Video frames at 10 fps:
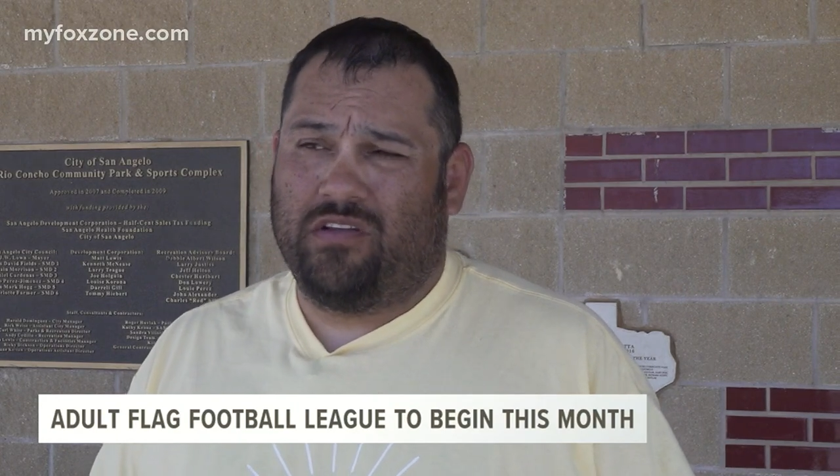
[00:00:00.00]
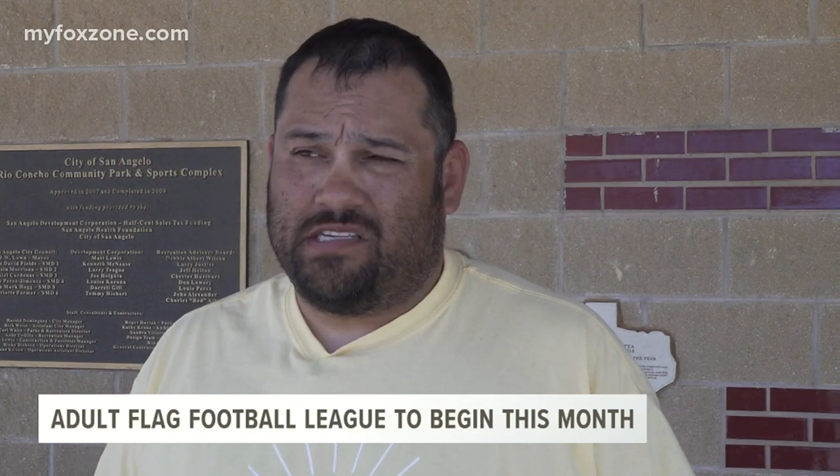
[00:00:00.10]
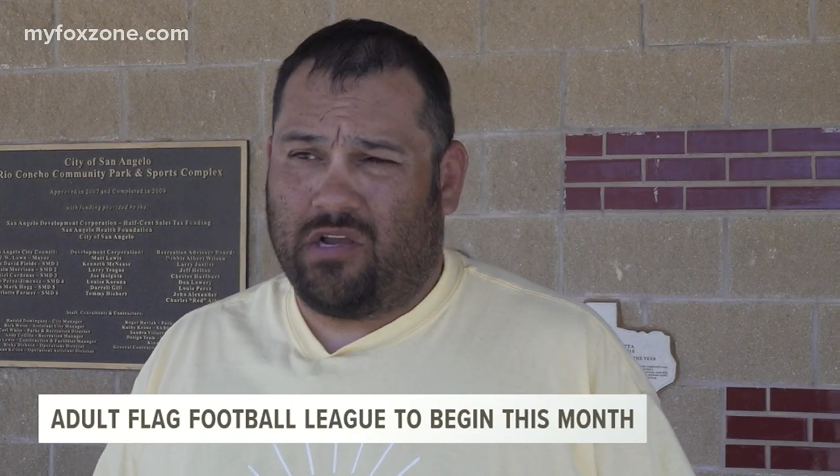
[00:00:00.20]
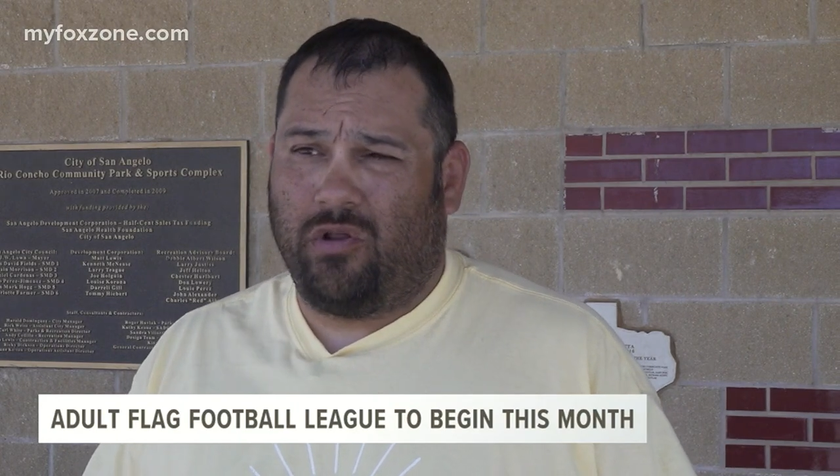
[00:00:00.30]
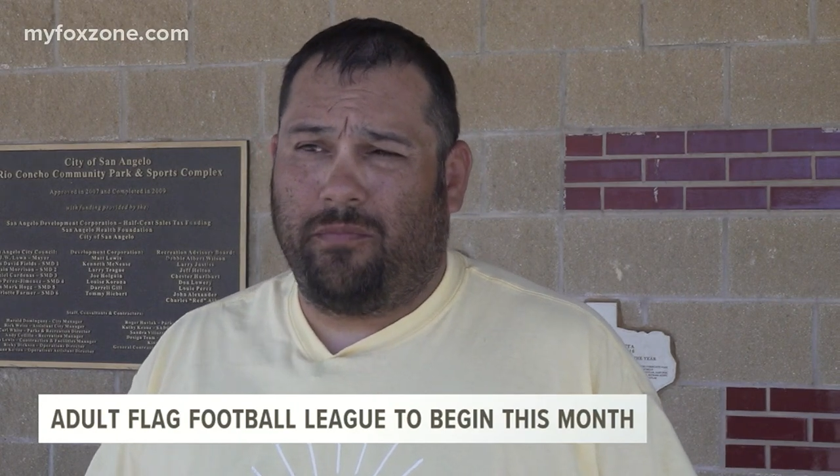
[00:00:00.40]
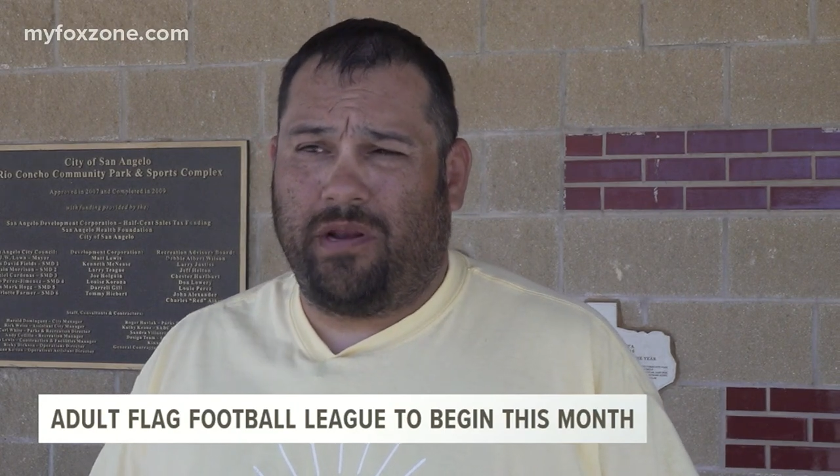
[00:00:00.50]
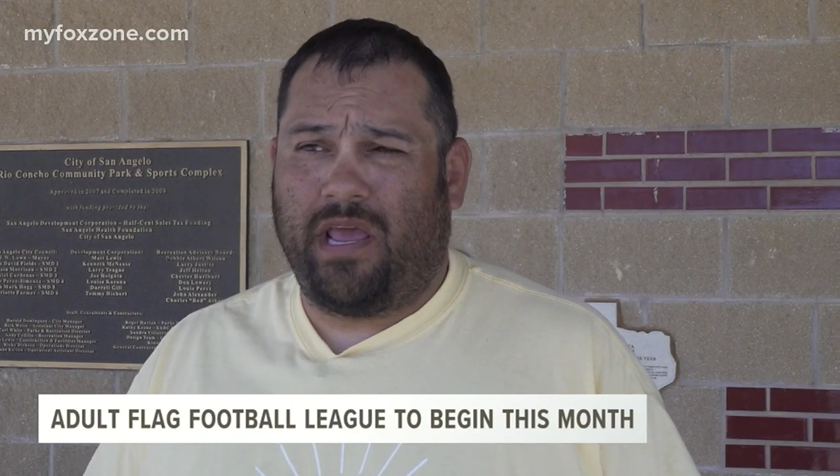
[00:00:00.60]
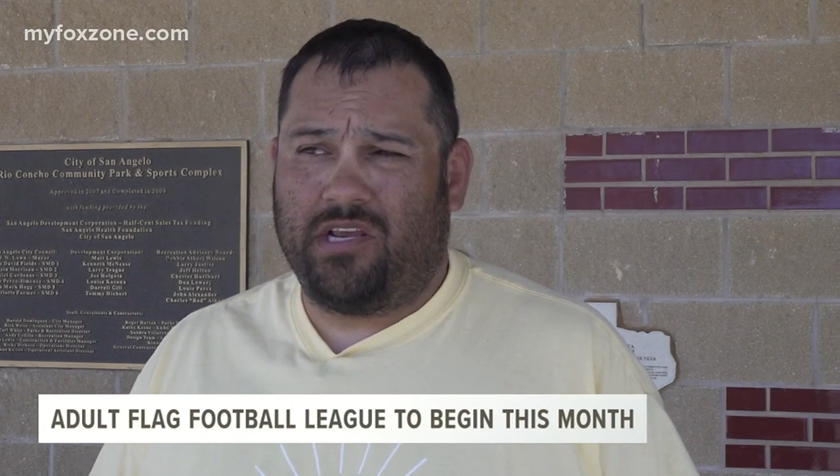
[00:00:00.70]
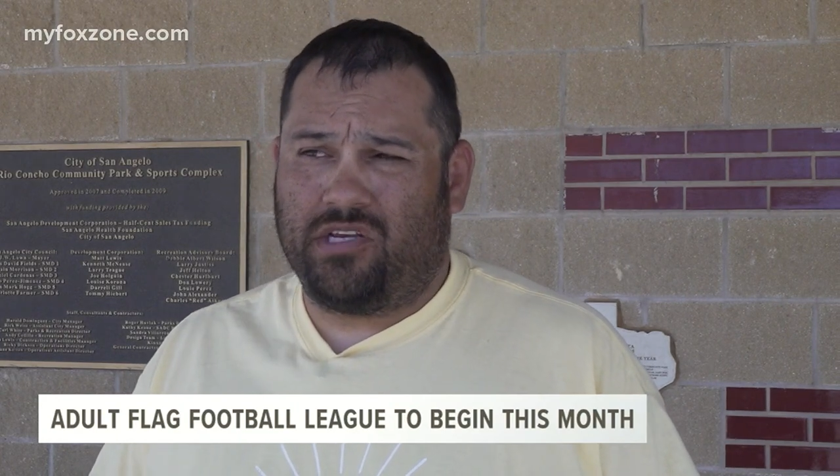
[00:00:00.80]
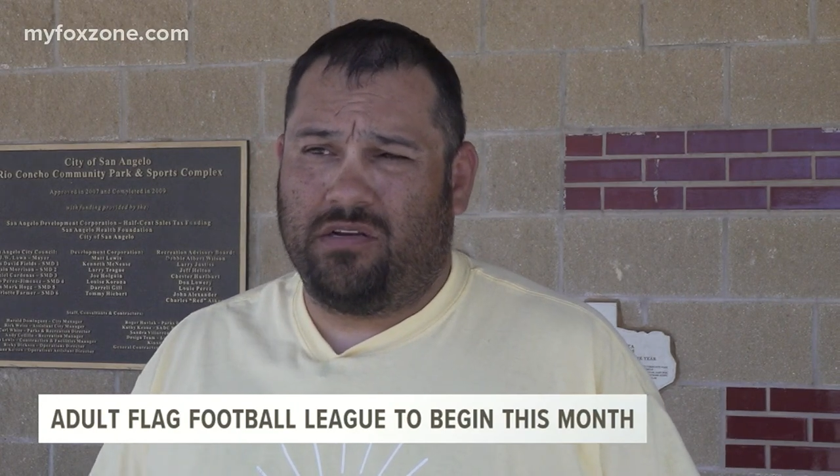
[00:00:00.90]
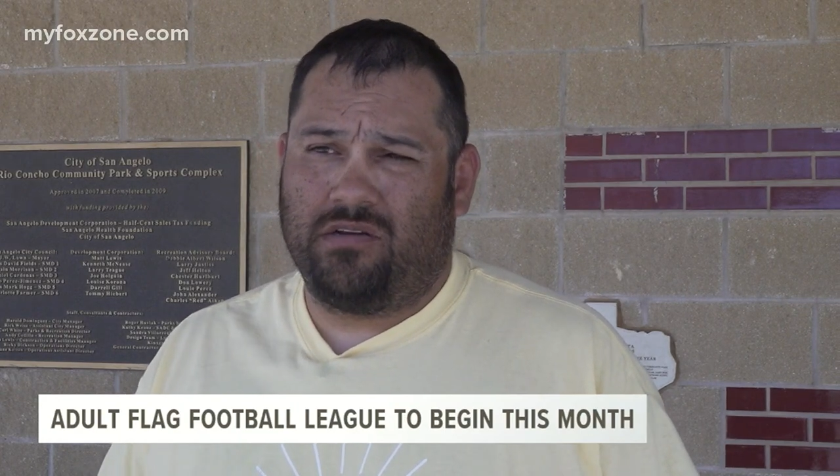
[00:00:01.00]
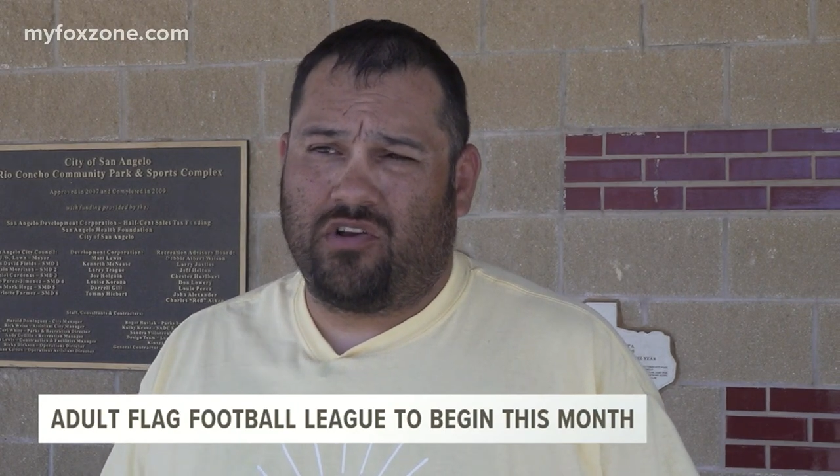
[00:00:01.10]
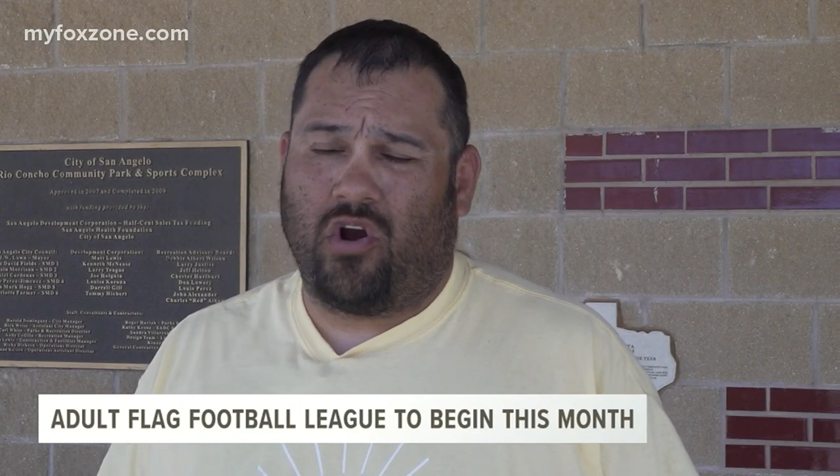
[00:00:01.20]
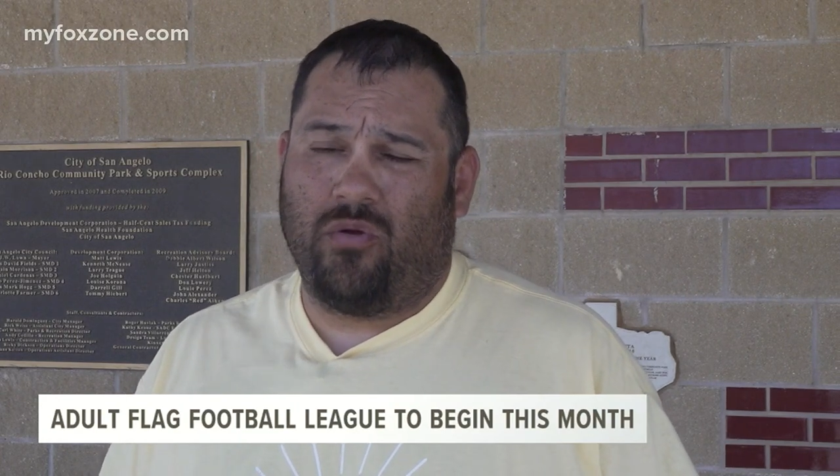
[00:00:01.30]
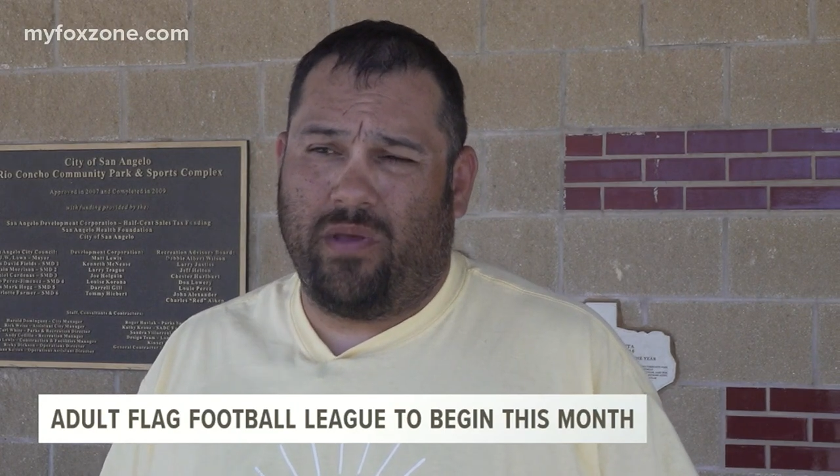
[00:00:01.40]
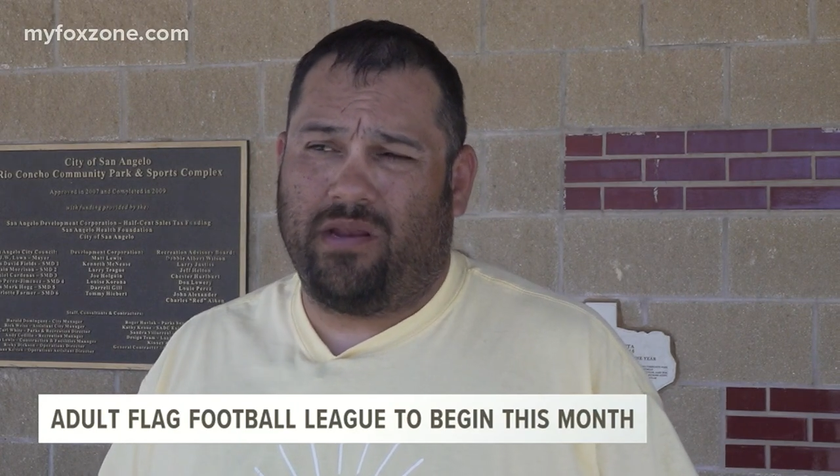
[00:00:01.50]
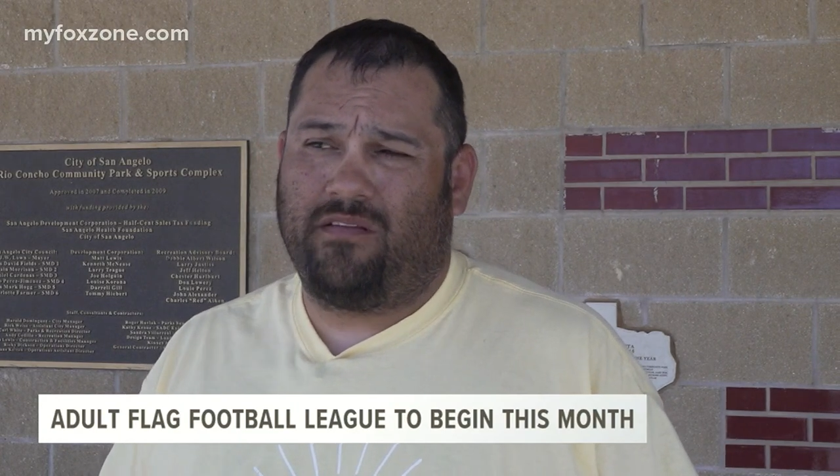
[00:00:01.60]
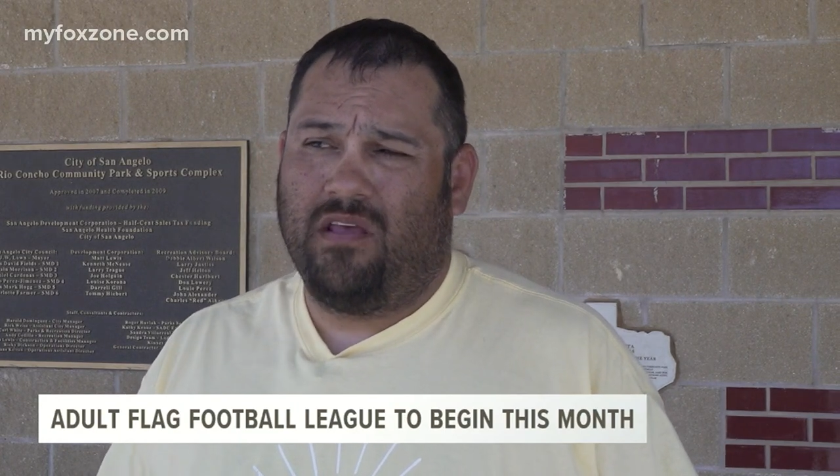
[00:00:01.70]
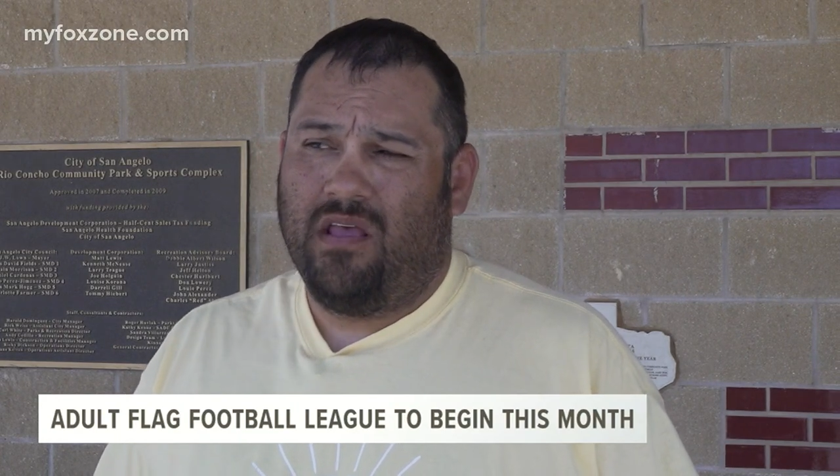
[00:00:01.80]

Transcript: single elimination tournament.